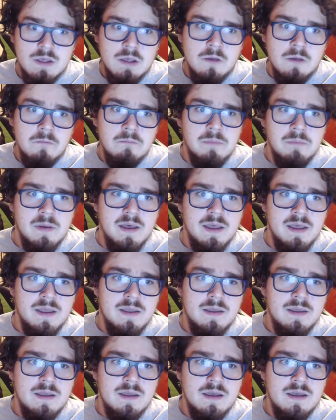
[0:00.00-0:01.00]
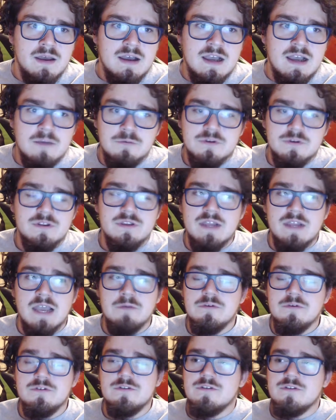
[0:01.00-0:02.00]
but
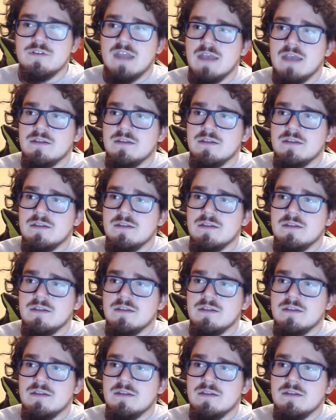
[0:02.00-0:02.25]
I'd